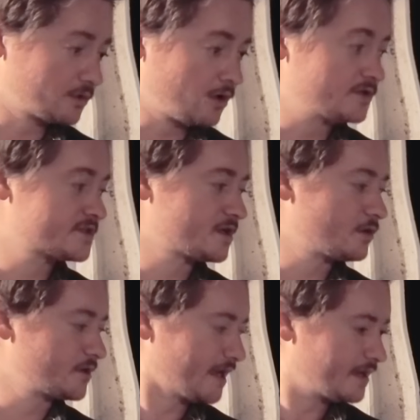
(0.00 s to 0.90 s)
also
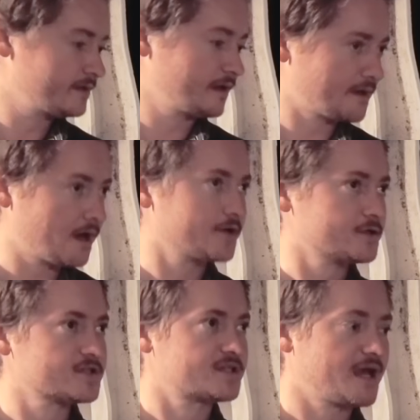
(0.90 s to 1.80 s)
getting an
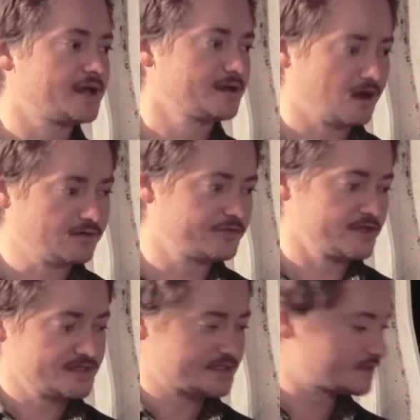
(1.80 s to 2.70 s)
understanding of
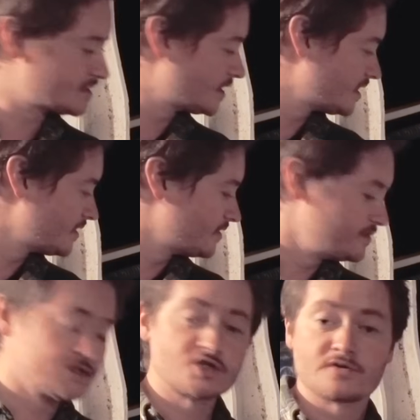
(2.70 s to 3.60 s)
these and the
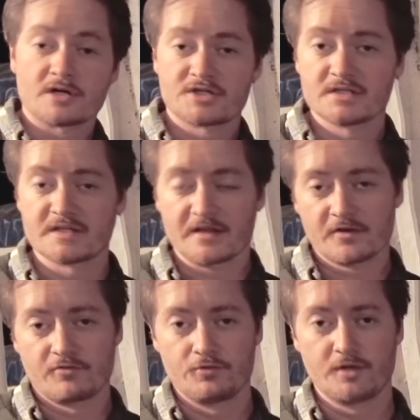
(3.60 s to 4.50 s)
instructions that the
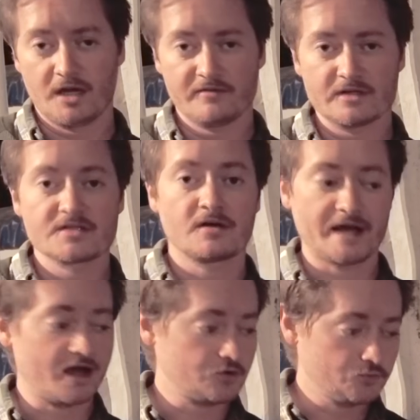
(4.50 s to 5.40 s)
crew gave us on
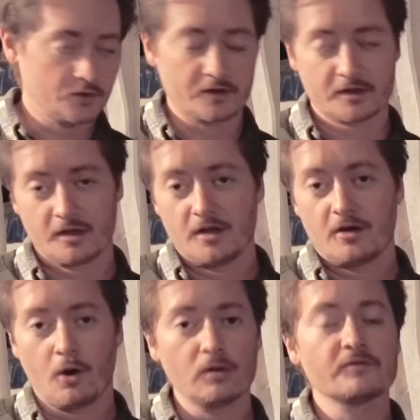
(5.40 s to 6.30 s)
how to work
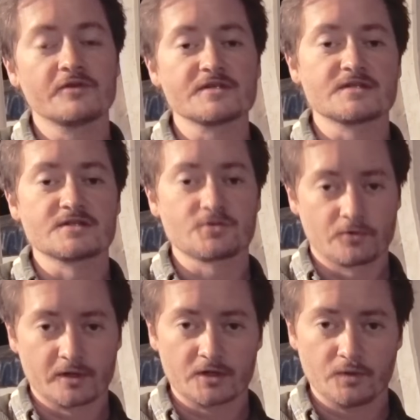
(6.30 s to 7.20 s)
all of this
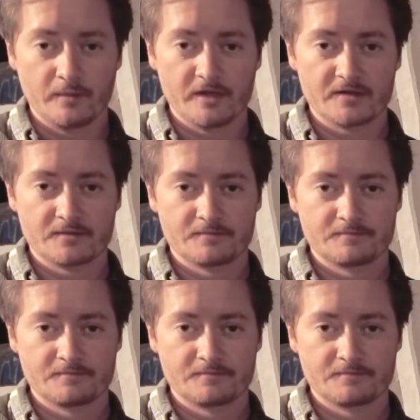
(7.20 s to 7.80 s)
historic equipment.